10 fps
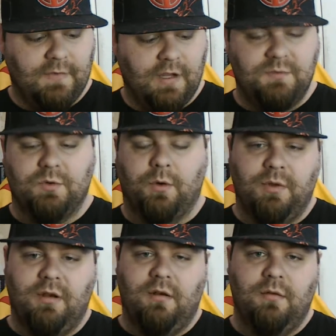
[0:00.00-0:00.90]

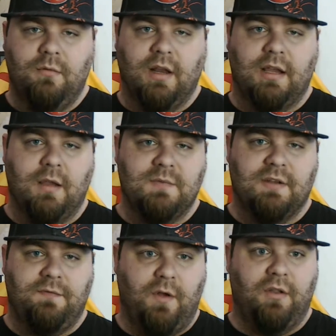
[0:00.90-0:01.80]
absorbent when it comes to
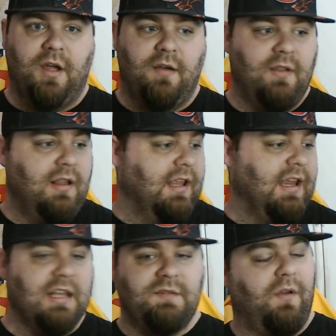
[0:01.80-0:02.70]
falling off.
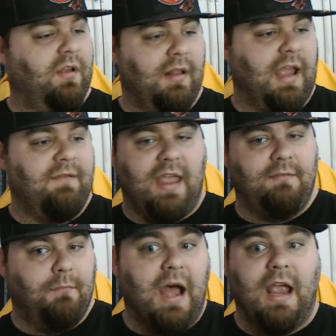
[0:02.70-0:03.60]
Like I've
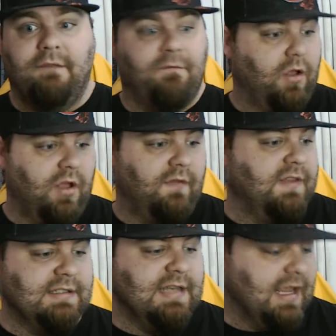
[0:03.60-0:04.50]
had mine fall off
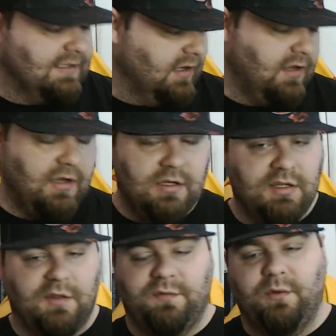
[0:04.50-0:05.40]
this desk
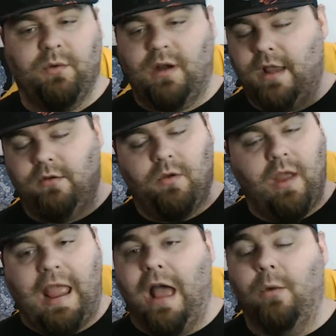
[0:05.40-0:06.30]
to the floor. I don't know
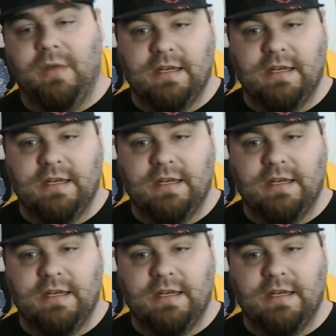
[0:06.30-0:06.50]
how many